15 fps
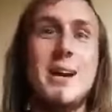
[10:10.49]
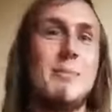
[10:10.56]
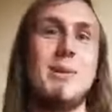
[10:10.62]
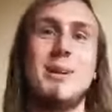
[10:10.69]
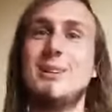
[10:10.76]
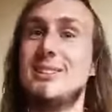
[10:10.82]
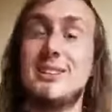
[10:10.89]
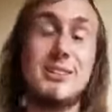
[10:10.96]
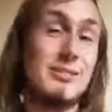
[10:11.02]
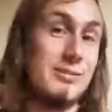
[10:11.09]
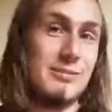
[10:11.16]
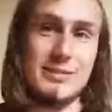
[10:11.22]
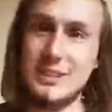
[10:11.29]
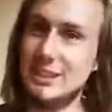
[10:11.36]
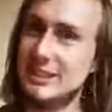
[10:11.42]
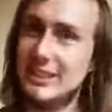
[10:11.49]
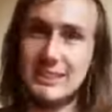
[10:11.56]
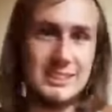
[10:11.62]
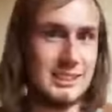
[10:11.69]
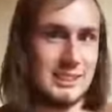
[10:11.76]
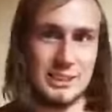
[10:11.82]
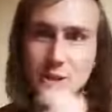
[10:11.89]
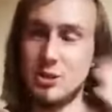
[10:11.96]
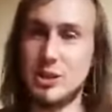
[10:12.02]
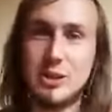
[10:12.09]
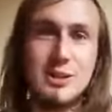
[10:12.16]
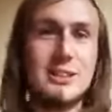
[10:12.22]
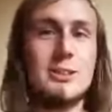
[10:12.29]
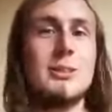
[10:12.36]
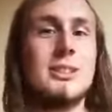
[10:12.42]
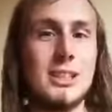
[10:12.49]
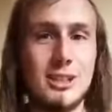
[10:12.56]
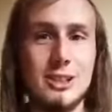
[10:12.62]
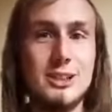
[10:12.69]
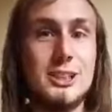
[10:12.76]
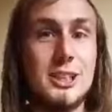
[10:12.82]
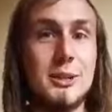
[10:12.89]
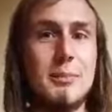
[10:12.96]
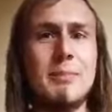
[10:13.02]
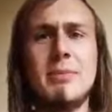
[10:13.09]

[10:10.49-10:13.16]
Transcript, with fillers: because you, you, this is your New Year's resolution.